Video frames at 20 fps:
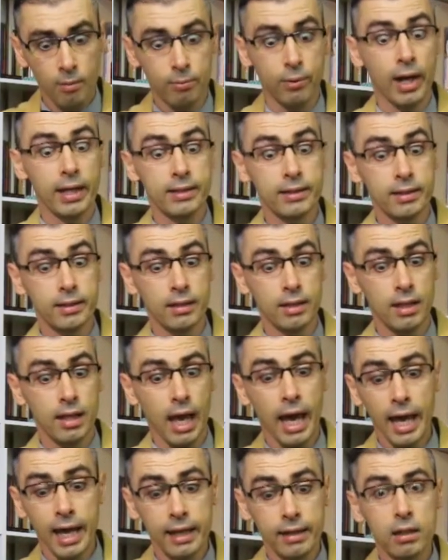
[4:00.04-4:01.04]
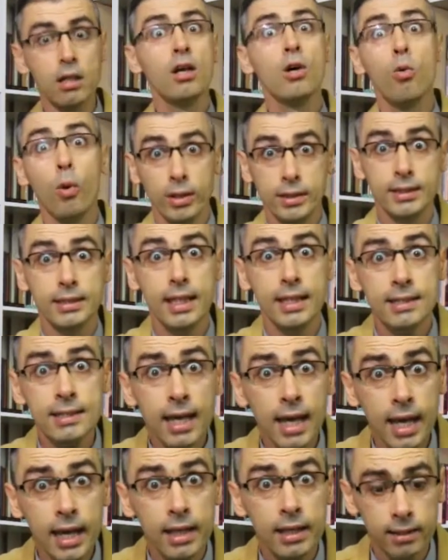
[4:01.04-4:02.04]
Brandon: "And what did they
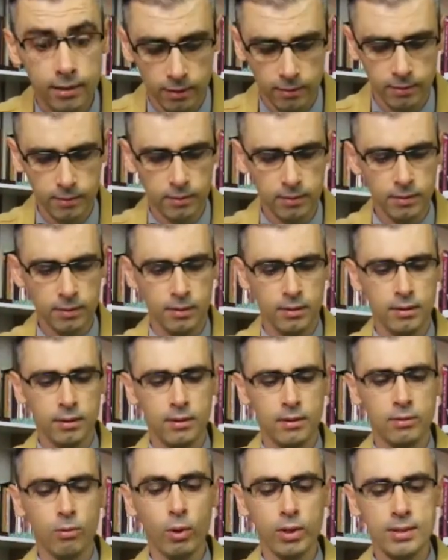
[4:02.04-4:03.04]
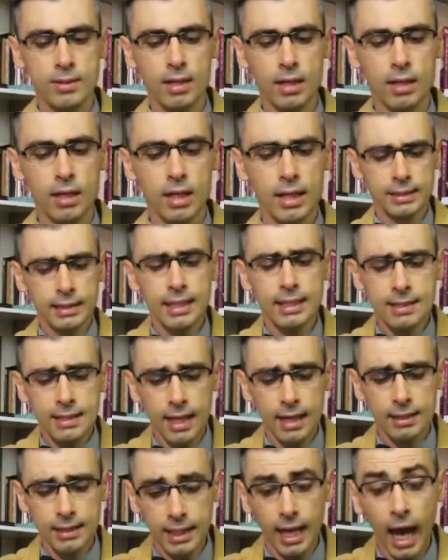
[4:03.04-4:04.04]
say?" Wassan: "They
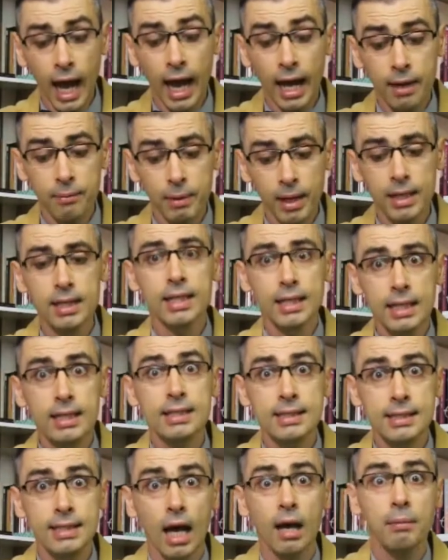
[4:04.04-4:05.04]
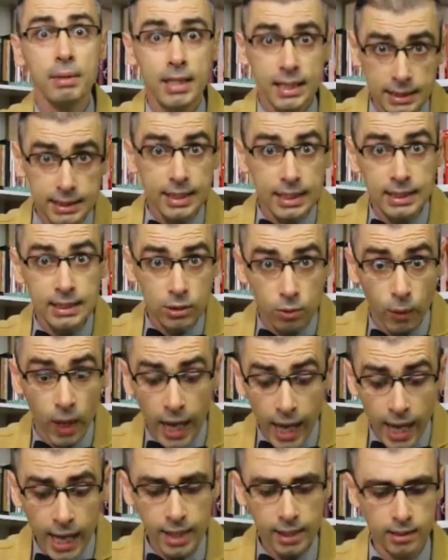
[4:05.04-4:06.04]
said the Ironman is coming this
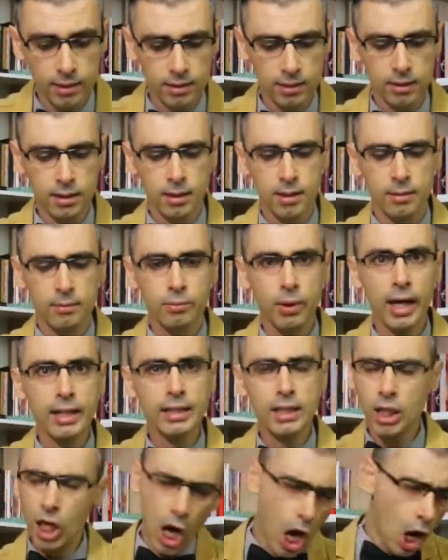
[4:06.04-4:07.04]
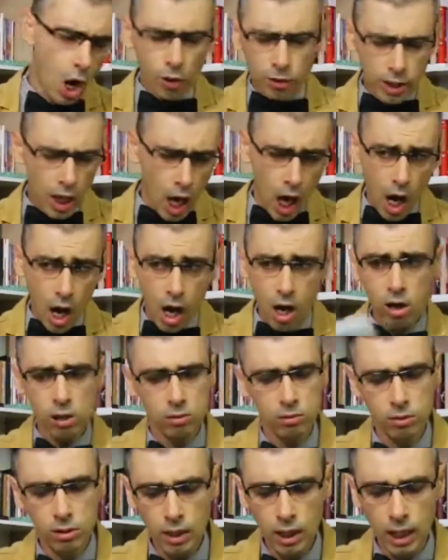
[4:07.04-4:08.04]
way." Brandon: "Oh no!
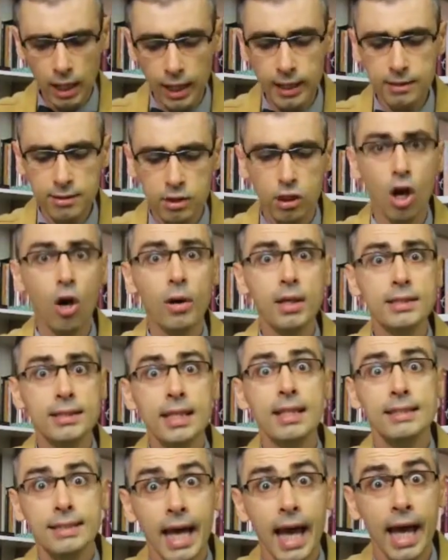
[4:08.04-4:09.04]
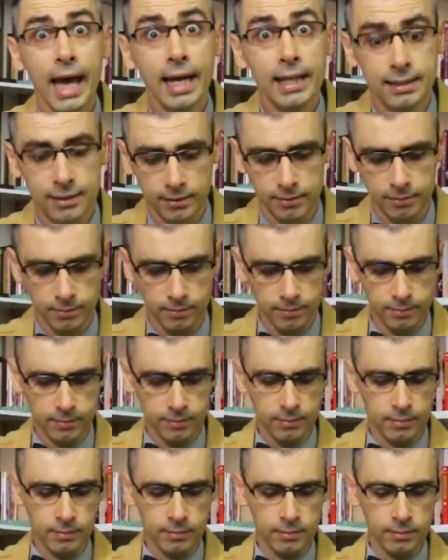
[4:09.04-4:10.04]
Let's go and tell Dad."
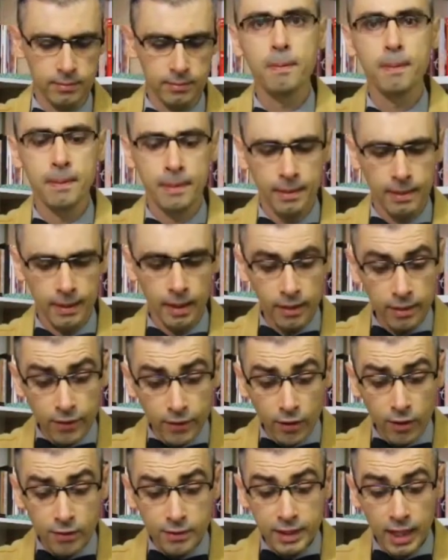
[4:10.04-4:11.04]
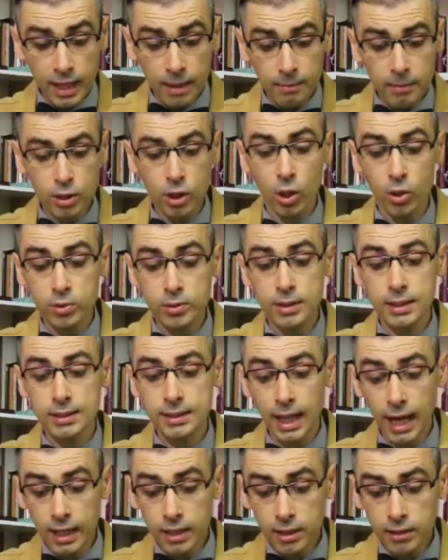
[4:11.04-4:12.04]
The three of them go to the
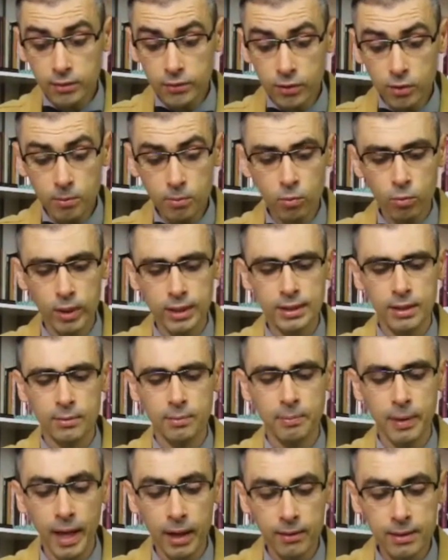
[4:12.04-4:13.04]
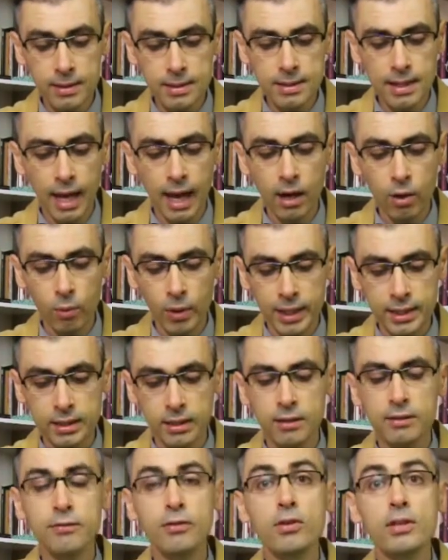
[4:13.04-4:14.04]
dining room where their parents are
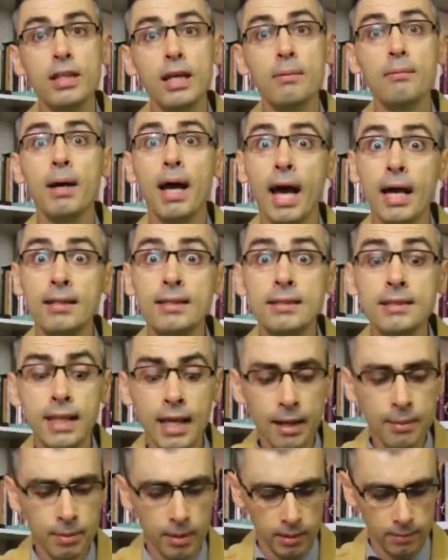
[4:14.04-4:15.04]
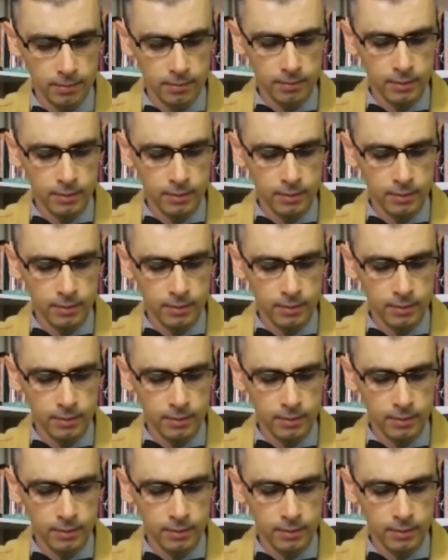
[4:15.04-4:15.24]
waiting for them at the table.